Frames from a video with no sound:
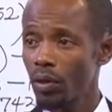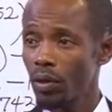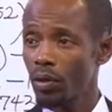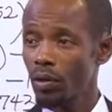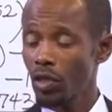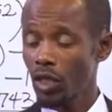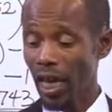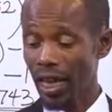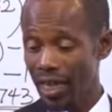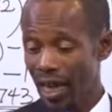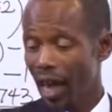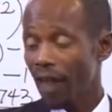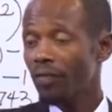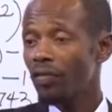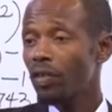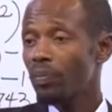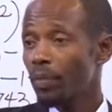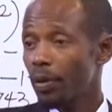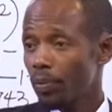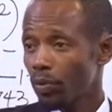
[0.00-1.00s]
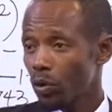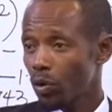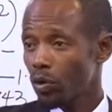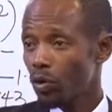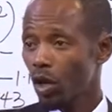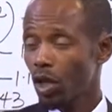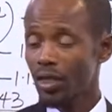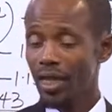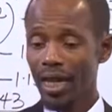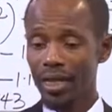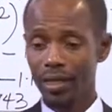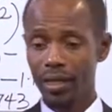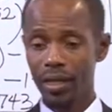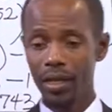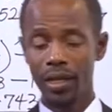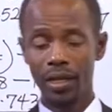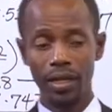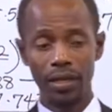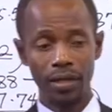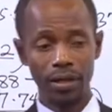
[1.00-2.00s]
10 hefty people, not that
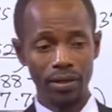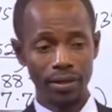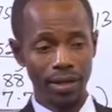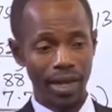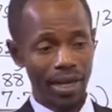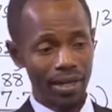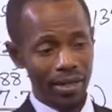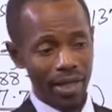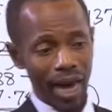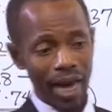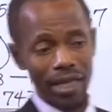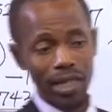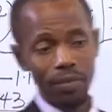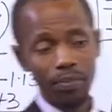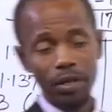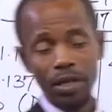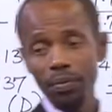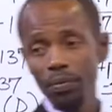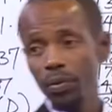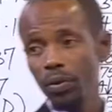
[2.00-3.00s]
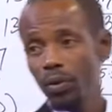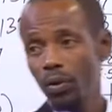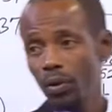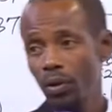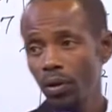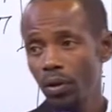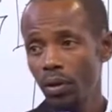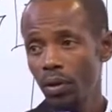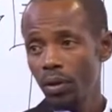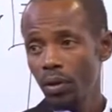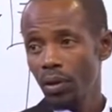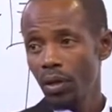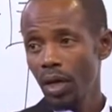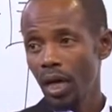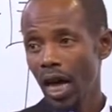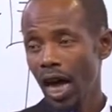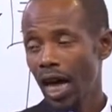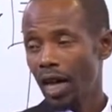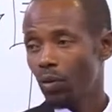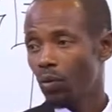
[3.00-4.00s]
10 tiny people
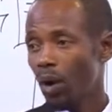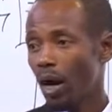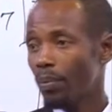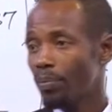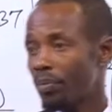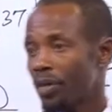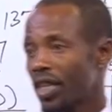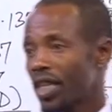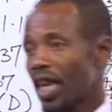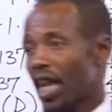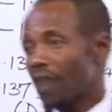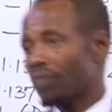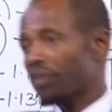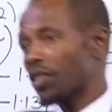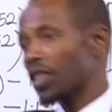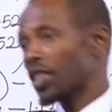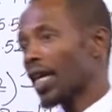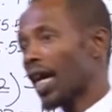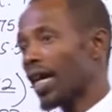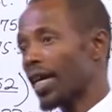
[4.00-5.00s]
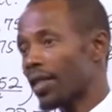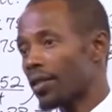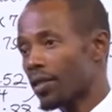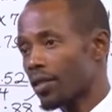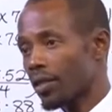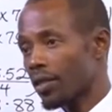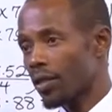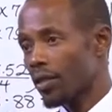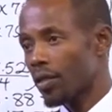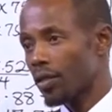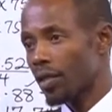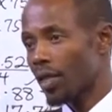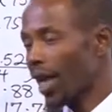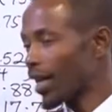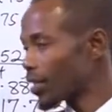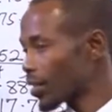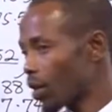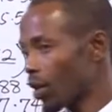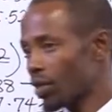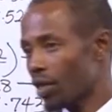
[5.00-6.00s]
and 1 big hefty giant. That's
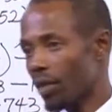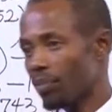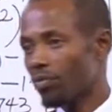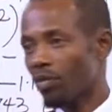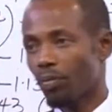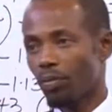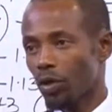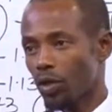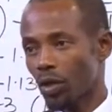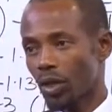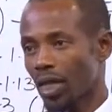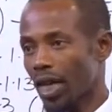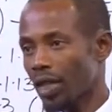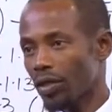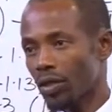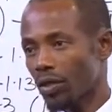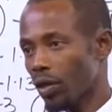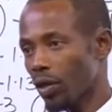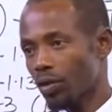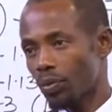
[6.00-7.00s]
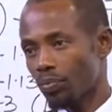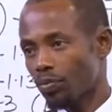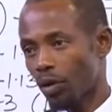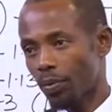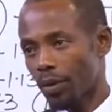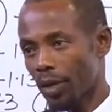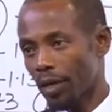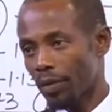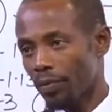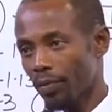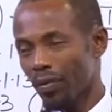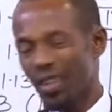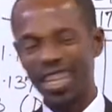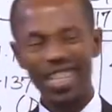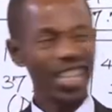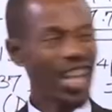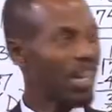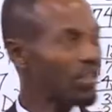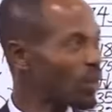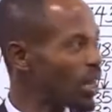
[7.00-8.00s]
not a proportion. That's not proper.
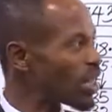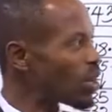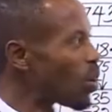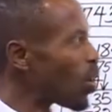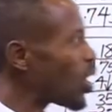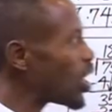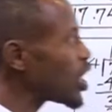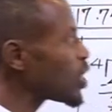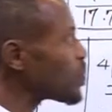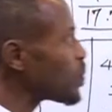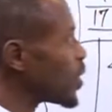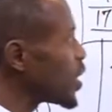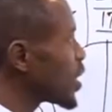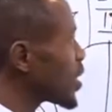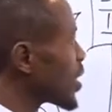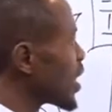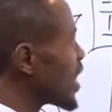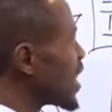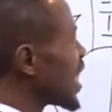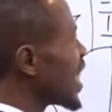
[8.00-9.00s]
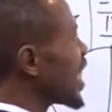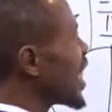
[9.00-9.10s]
That's why they always put this thing